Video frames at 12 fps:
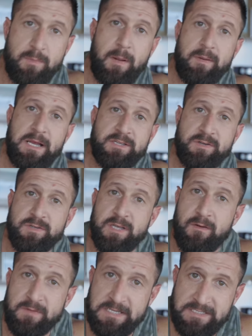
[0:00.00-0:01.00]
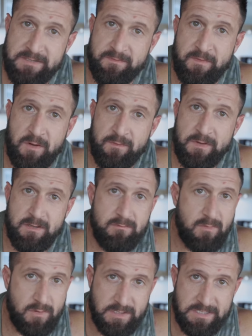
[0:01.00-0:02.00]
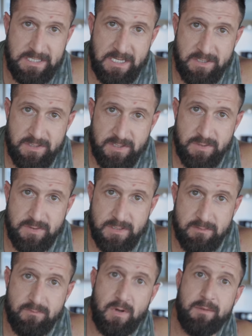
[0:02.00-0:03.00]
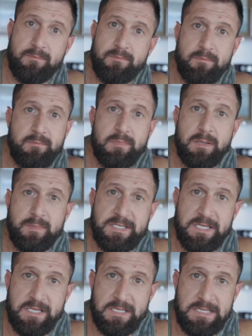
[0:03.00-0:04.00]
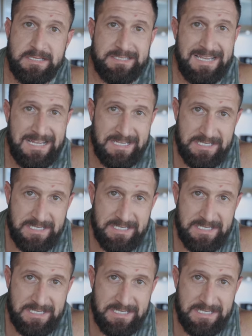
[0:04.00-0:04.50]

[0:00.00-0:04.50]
You're probably asking yourself, is he full of it or does he actually use it? Well, let me tell you this.